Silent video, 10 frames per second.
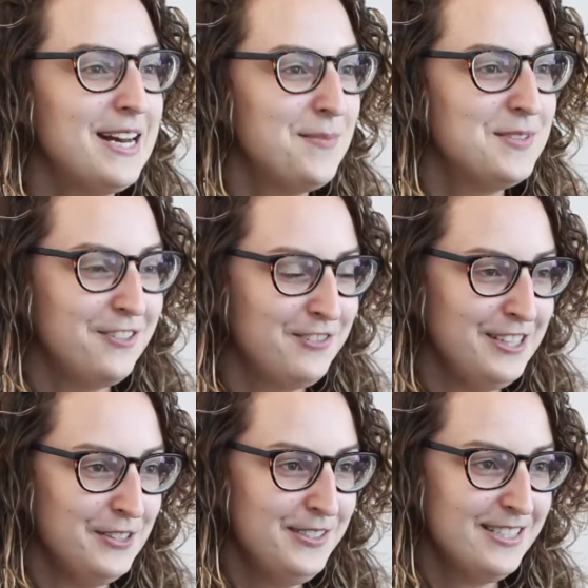My name's
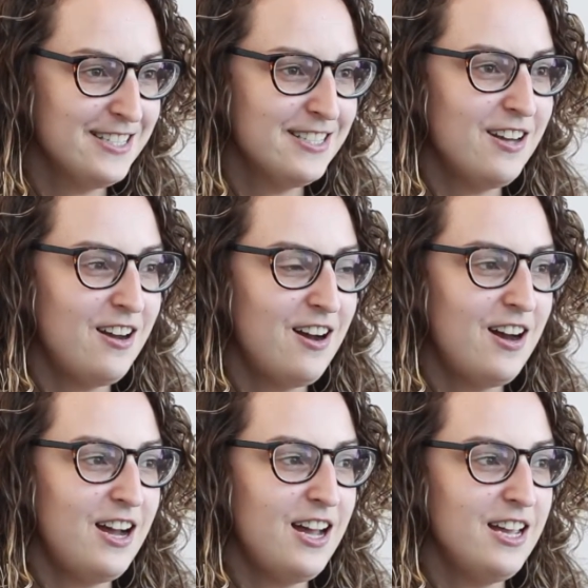Tiffany Lewis.
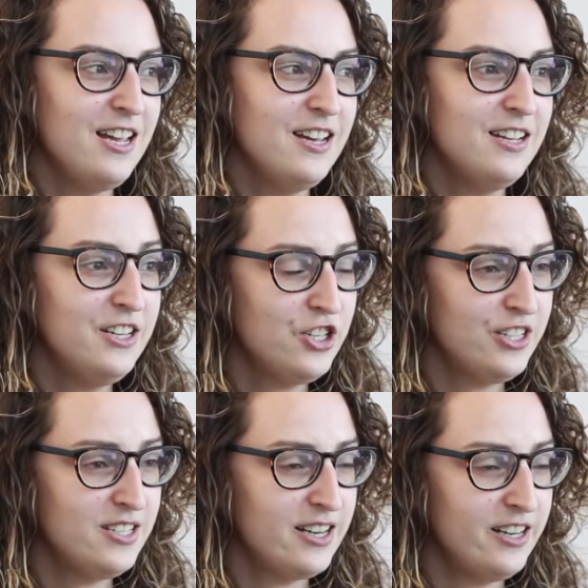I
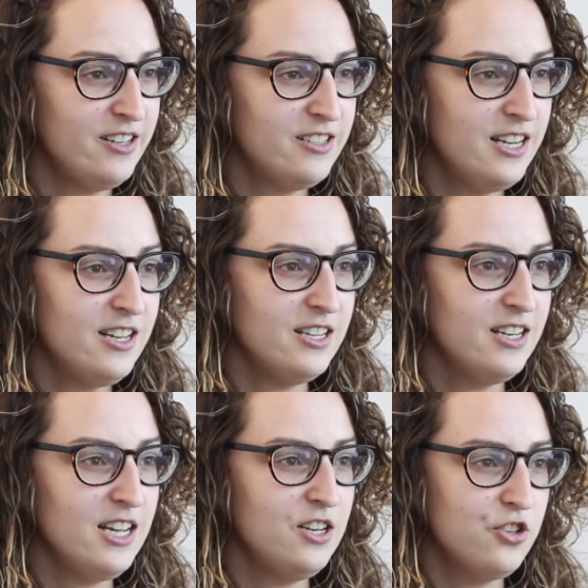initially studied at
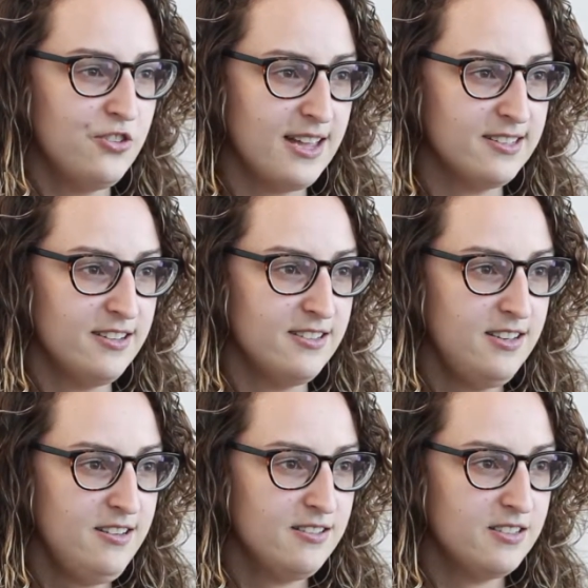Deakin in
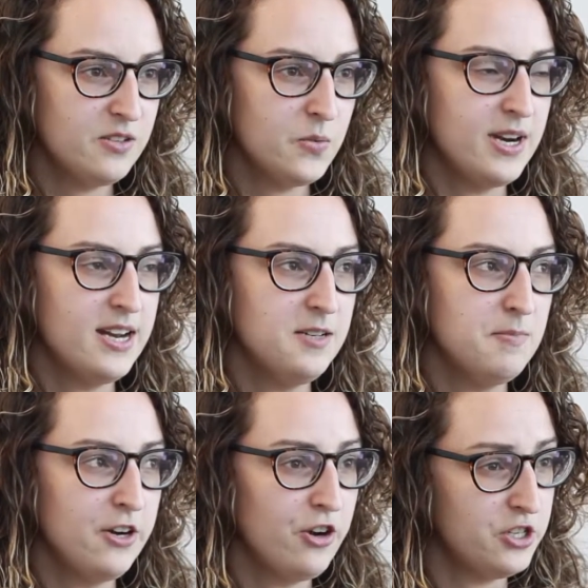2006 when I
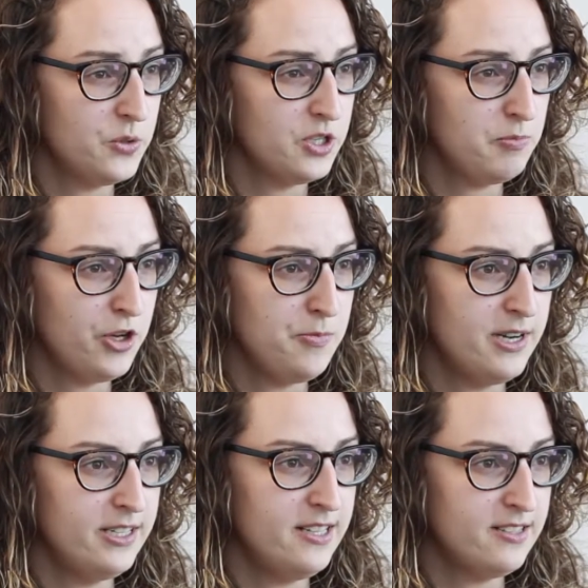did my graduate
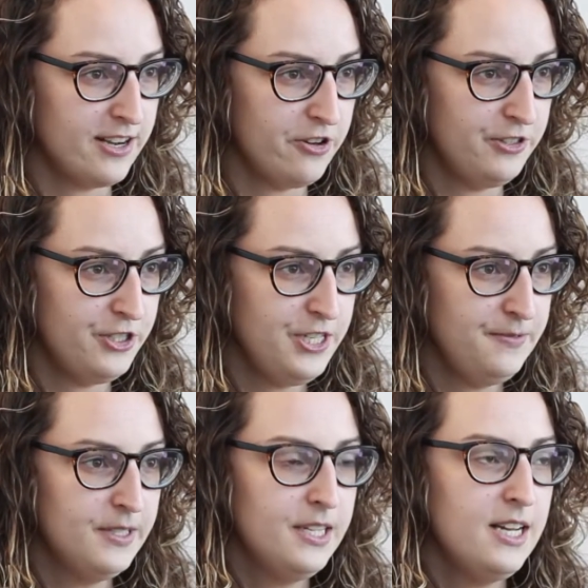diploma in
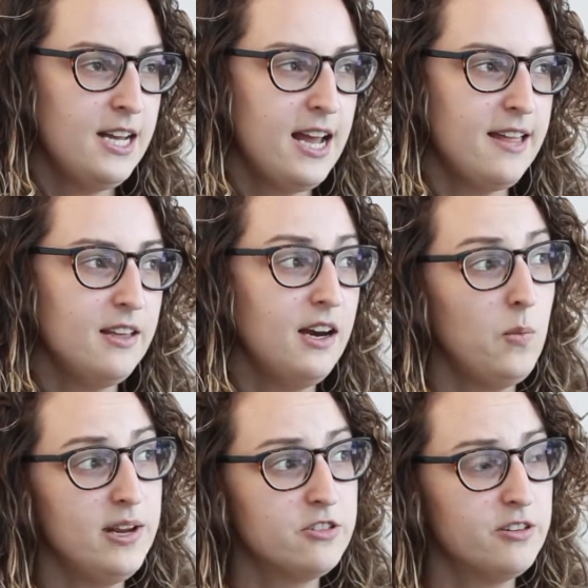psychology, and then I
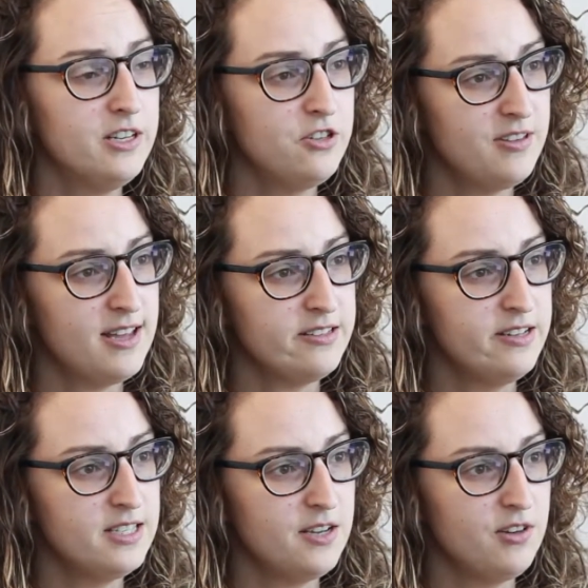went on in
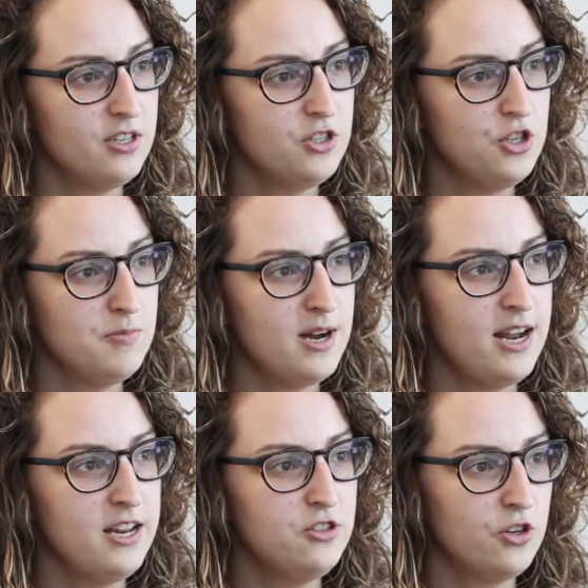2007 to do
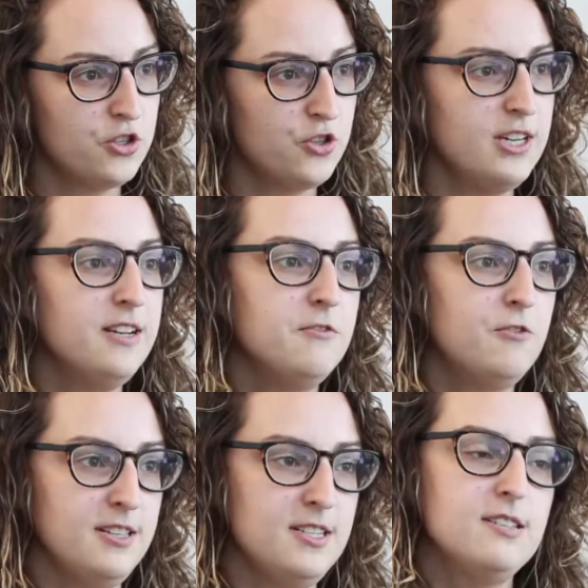my doctorate in
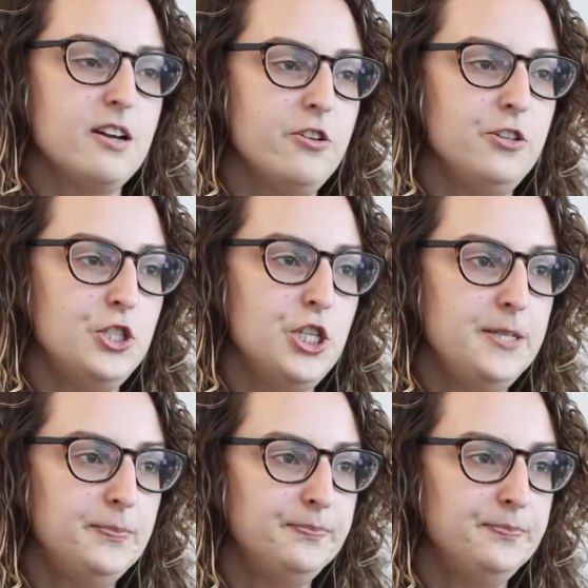forensic psychology.